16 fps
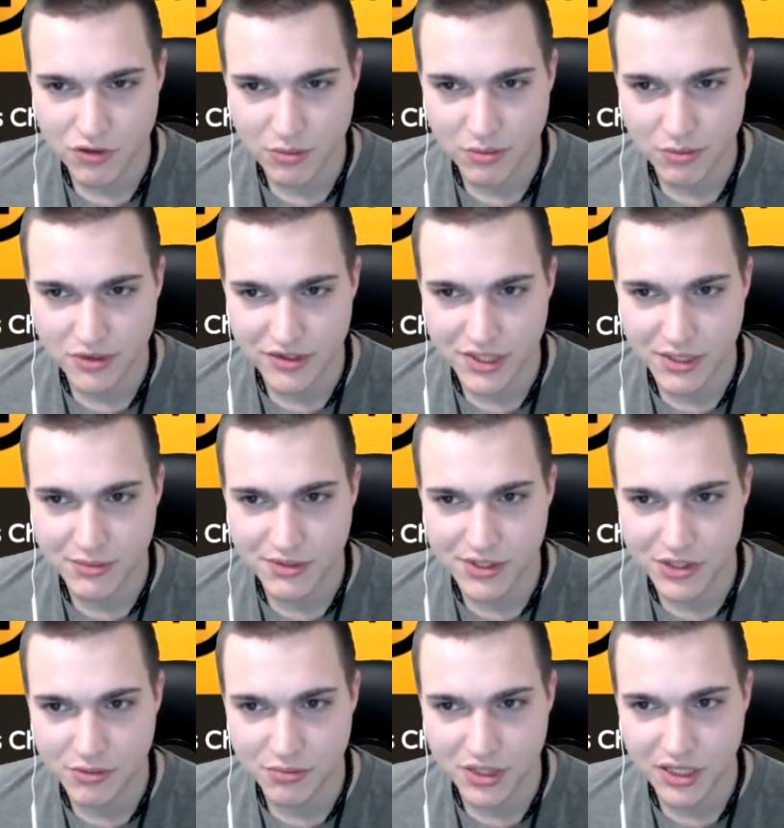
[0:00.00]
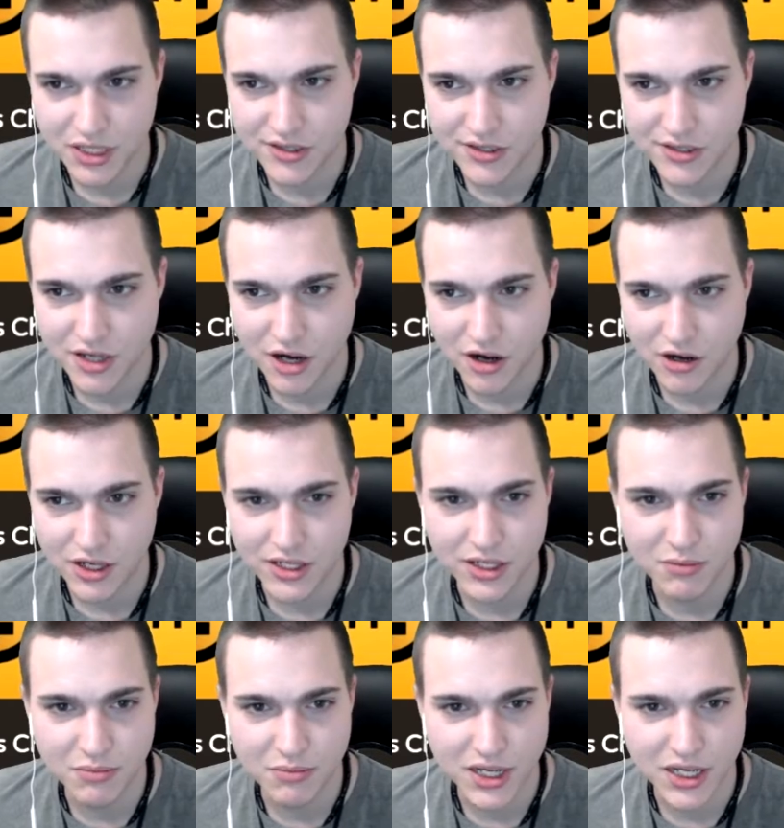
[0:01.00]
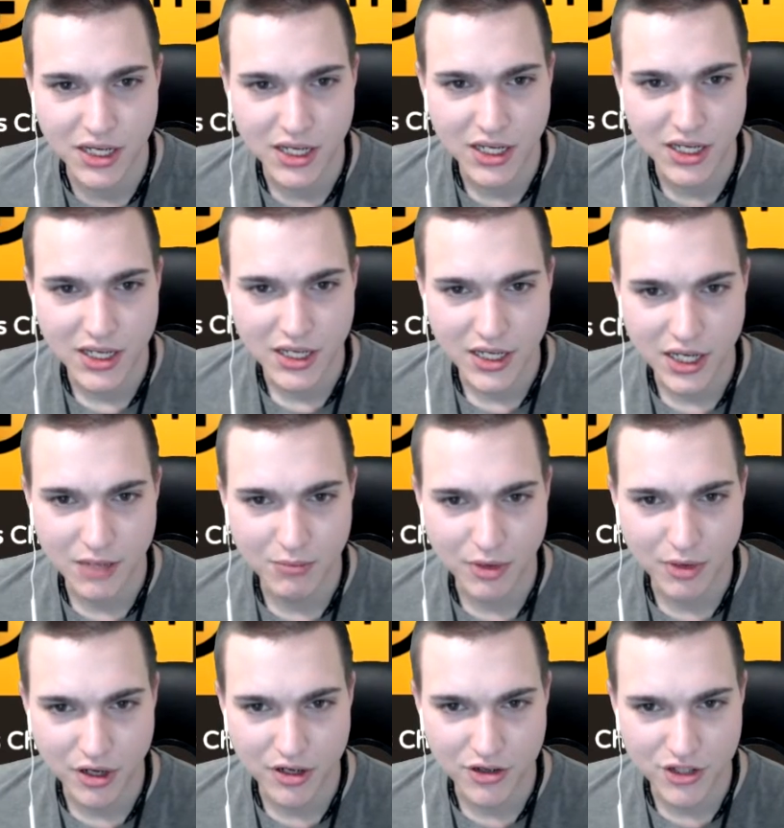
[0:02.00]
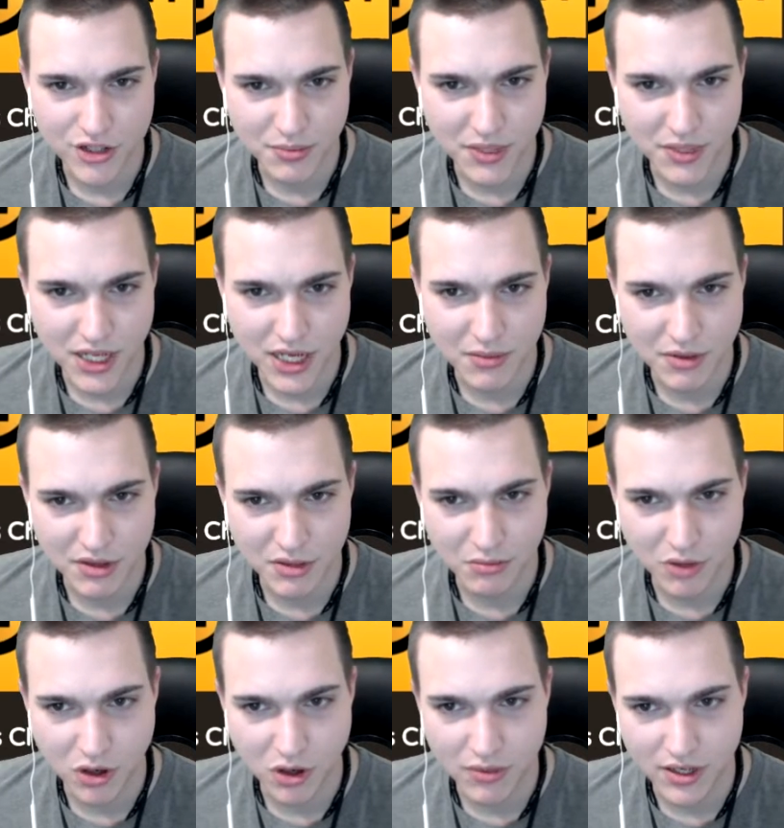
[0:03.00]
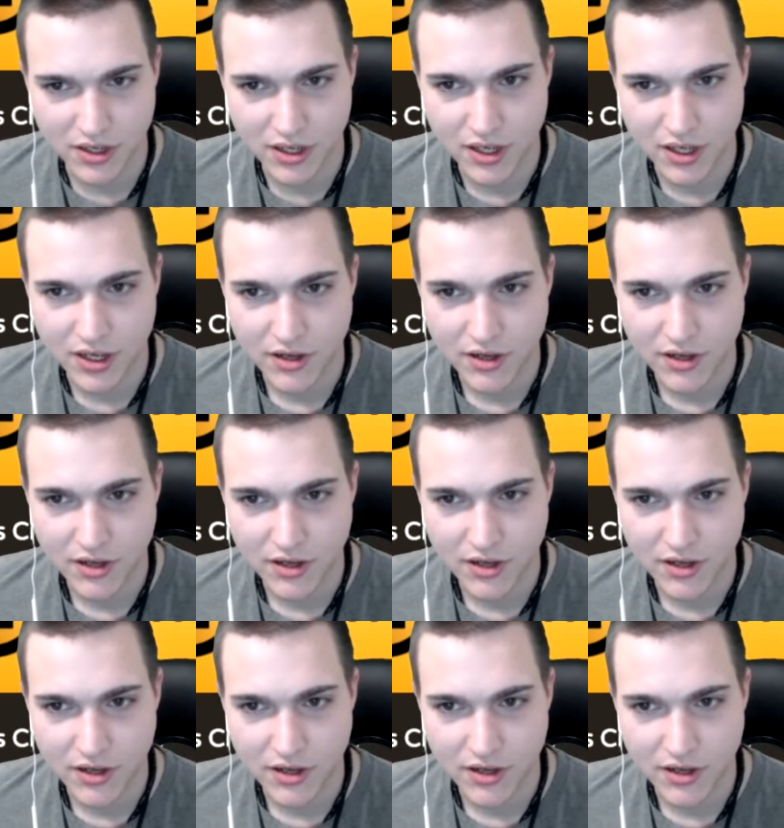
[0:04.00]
Ripple seems to be the star in the big name partnership game at the moment.